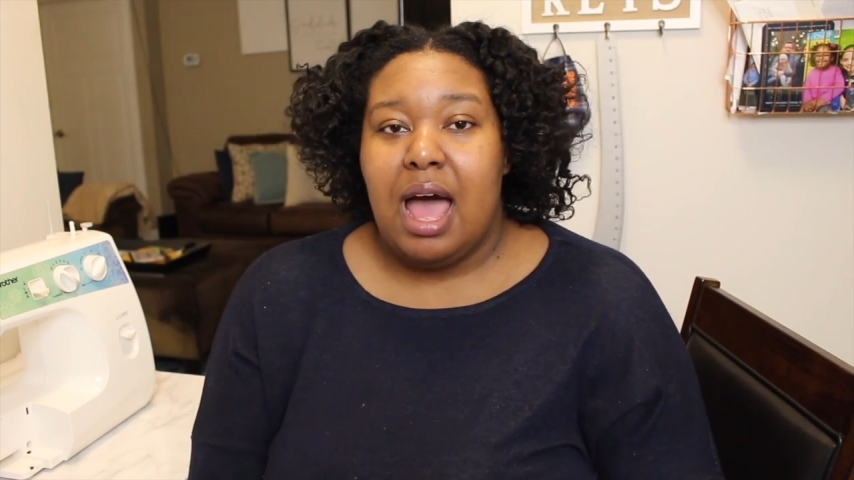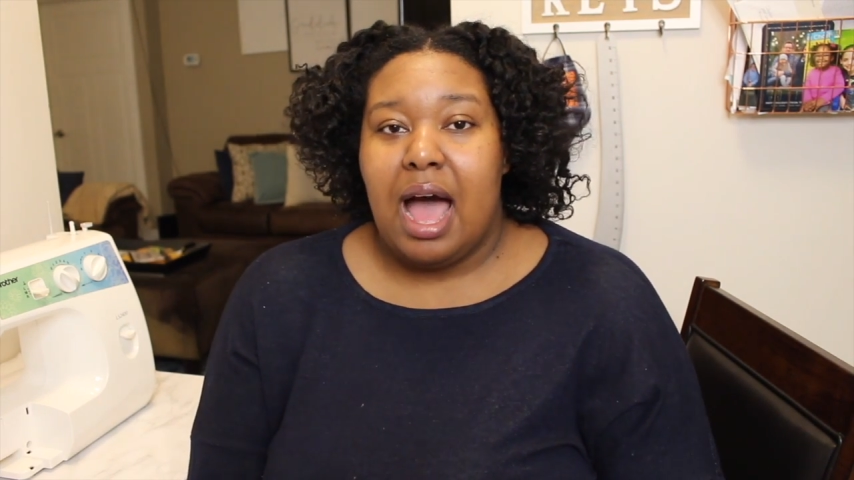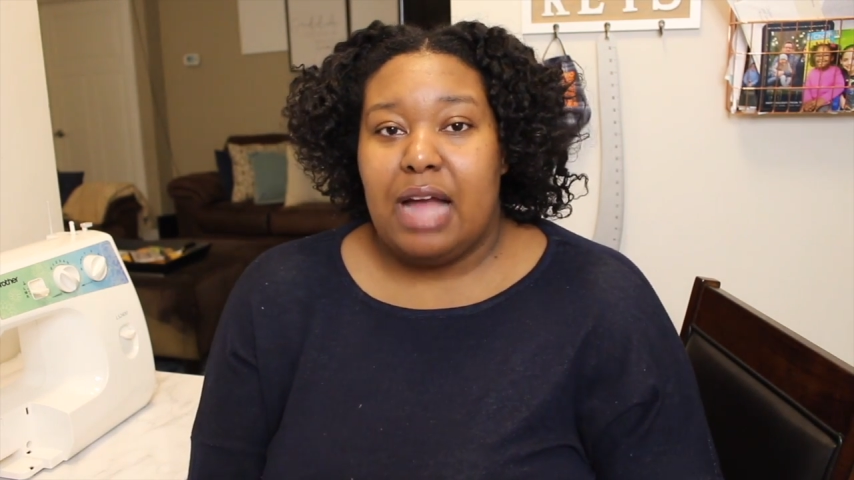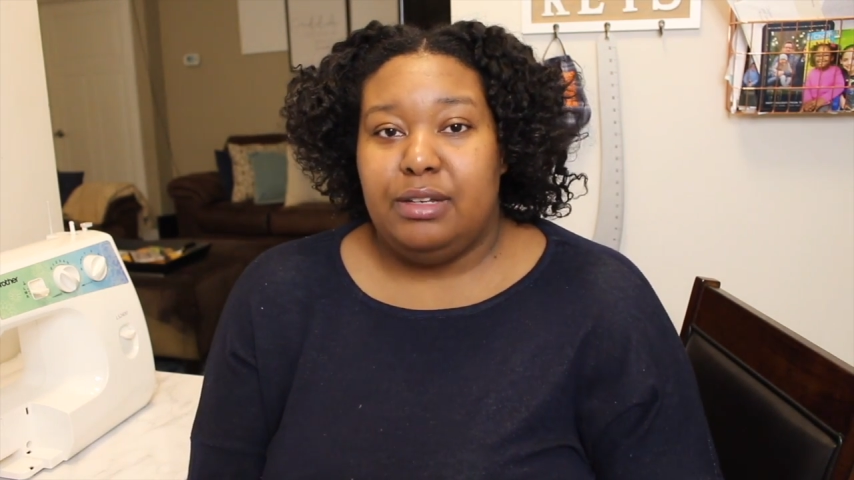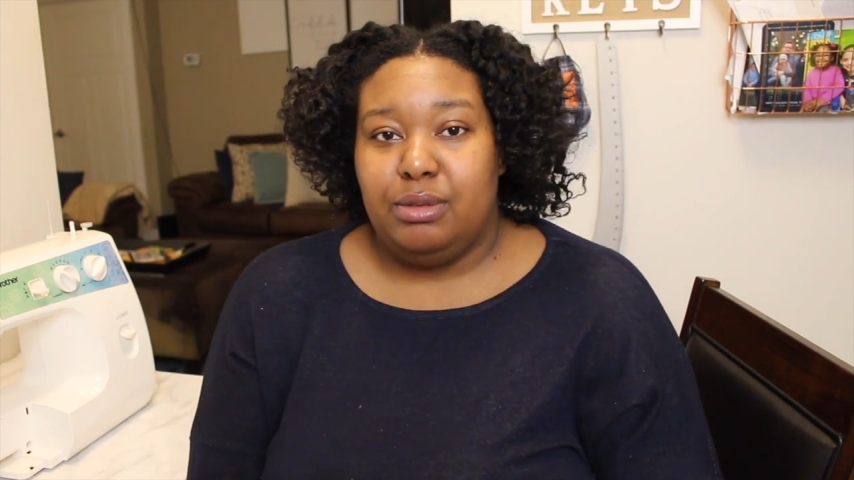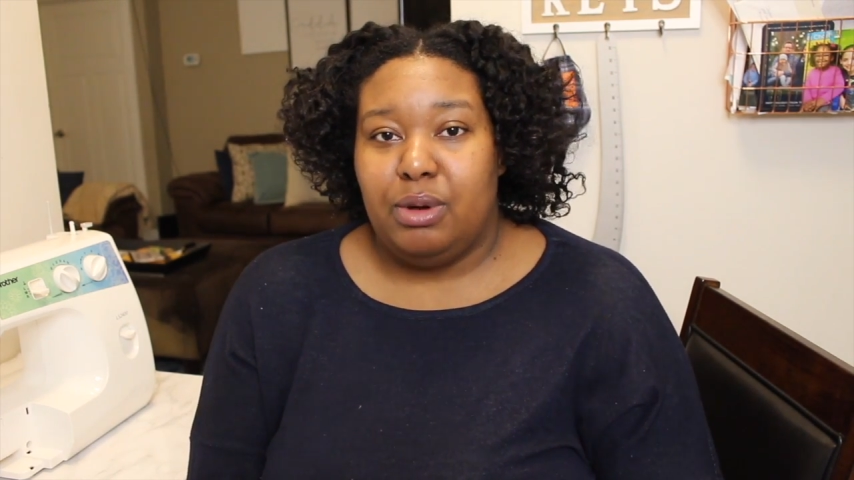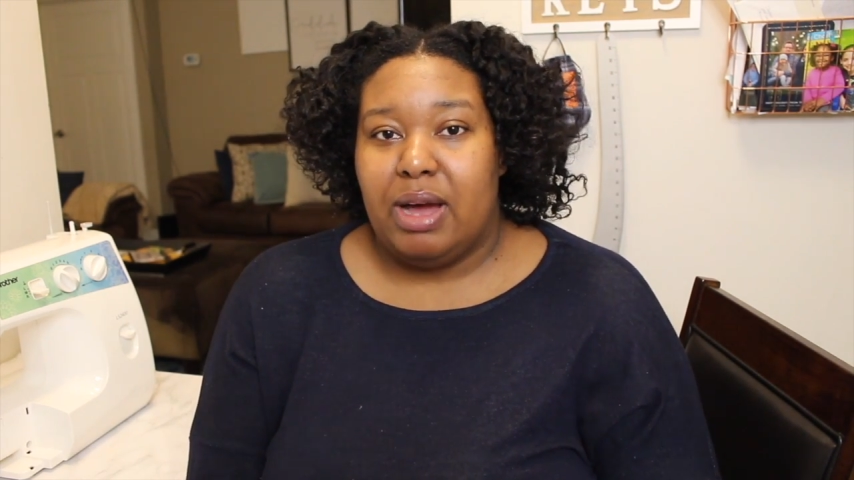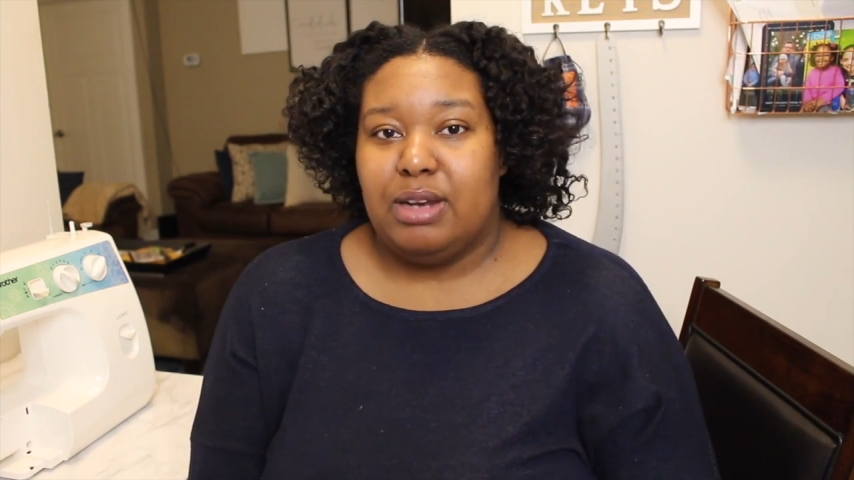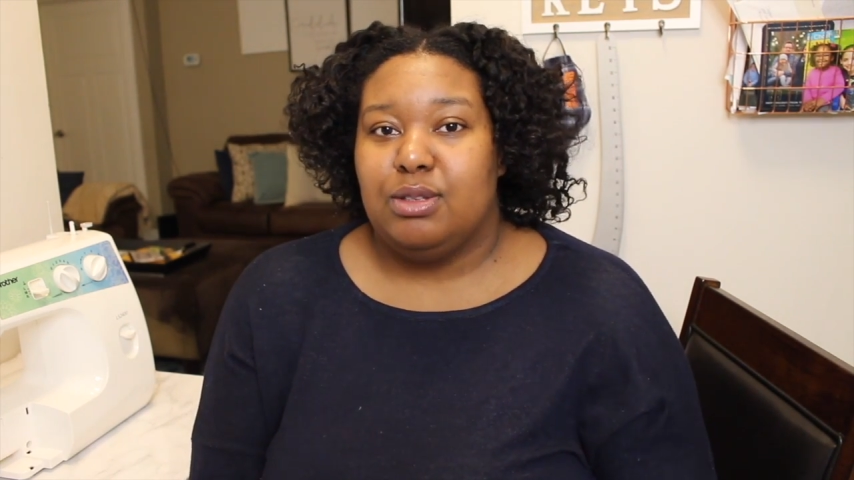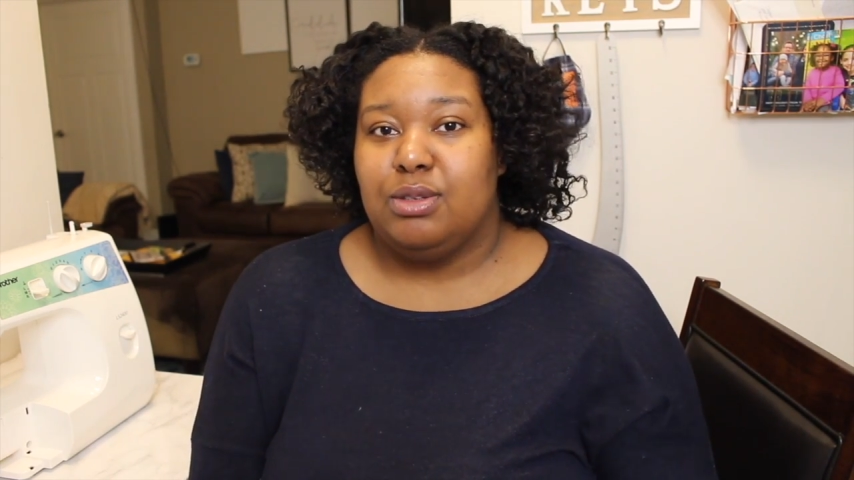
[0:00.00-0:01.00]
I do know how
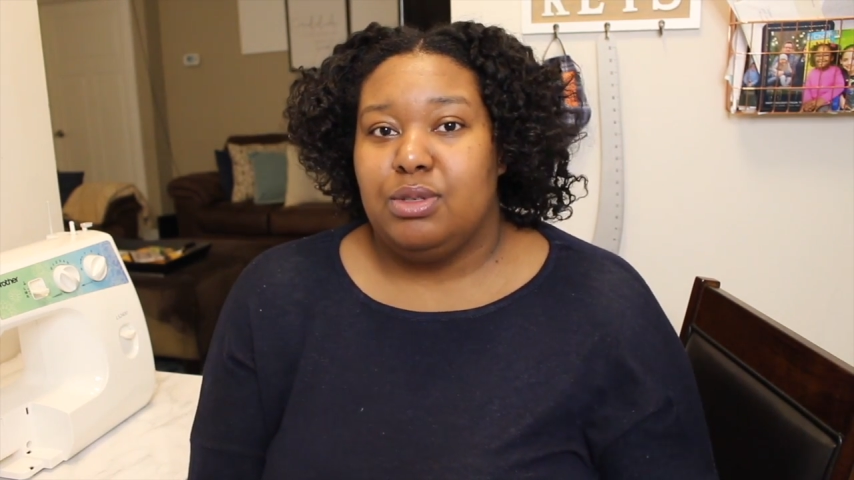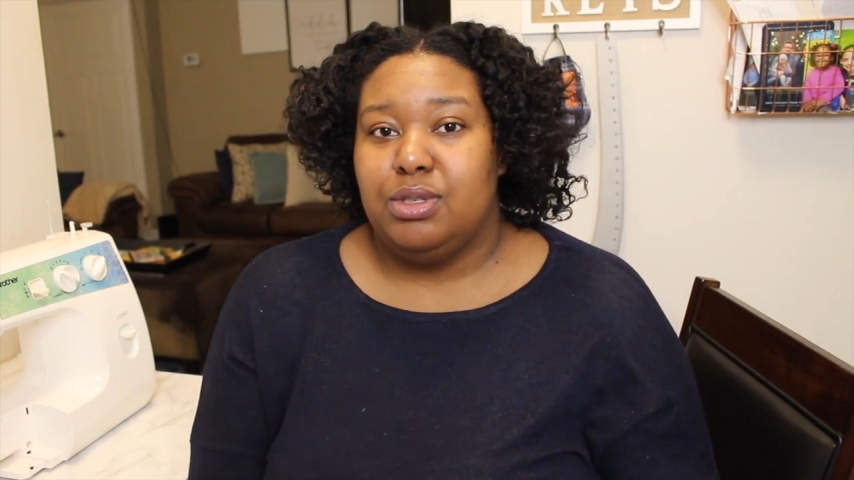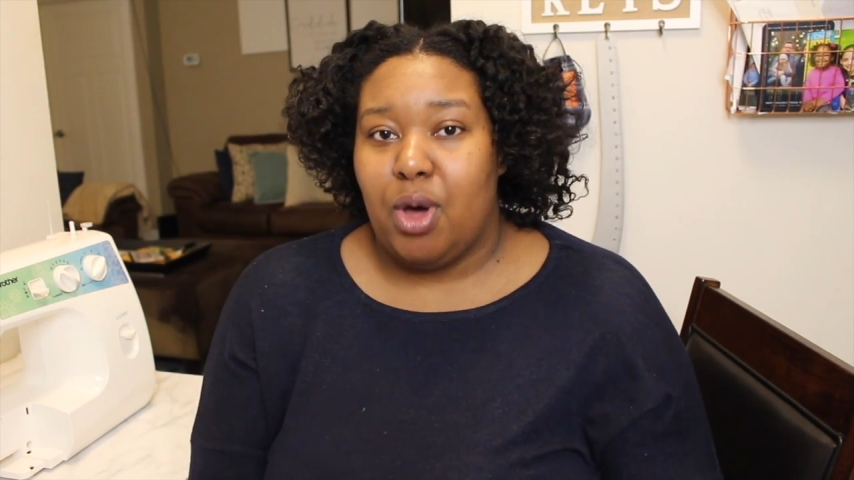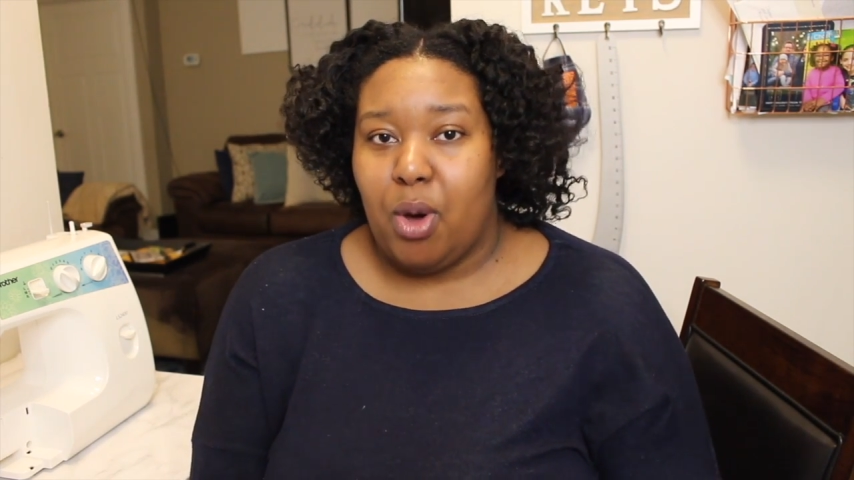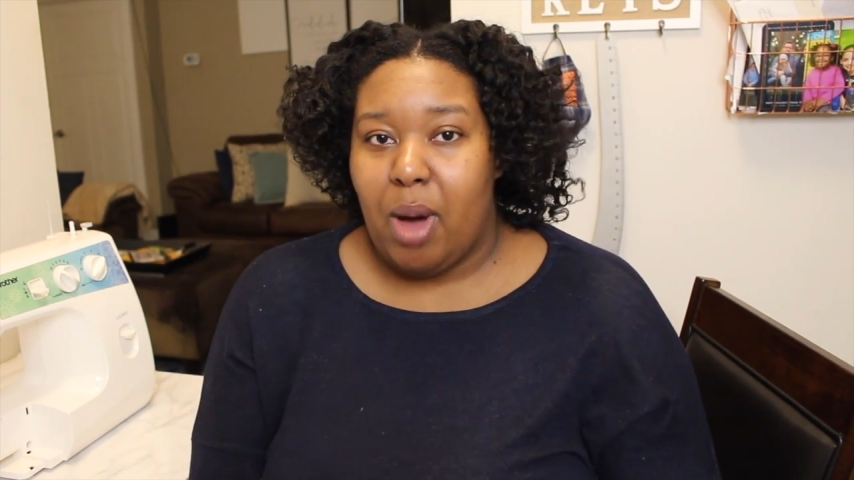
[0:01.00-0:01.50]
to sew.